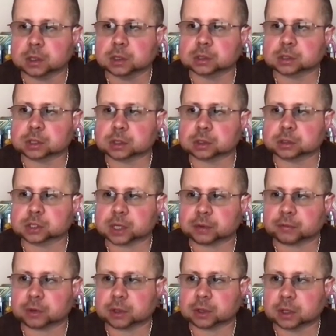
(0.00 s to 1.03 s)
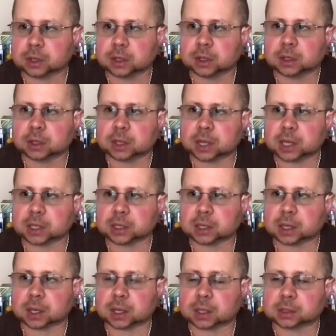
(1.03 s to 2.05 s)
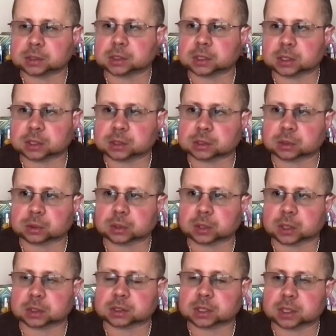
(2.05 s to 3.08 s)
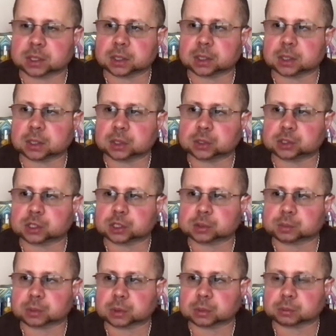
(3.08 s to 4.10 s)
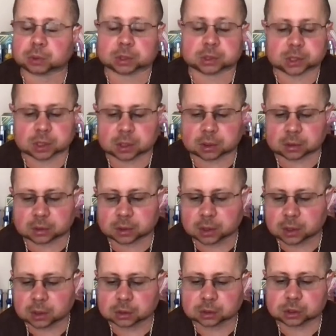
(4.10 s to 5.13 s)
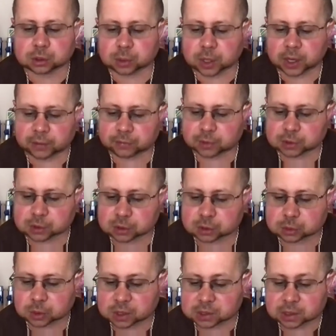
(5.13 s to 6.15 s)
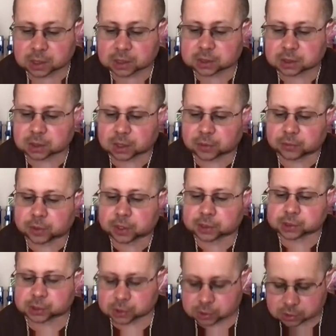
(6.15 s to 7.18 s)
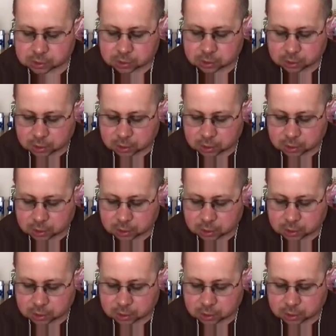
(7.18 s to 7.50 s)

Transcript: So 7, 8, 9, 10. So we got 10 inches plus another 2.5 inches. So that's 11 inches.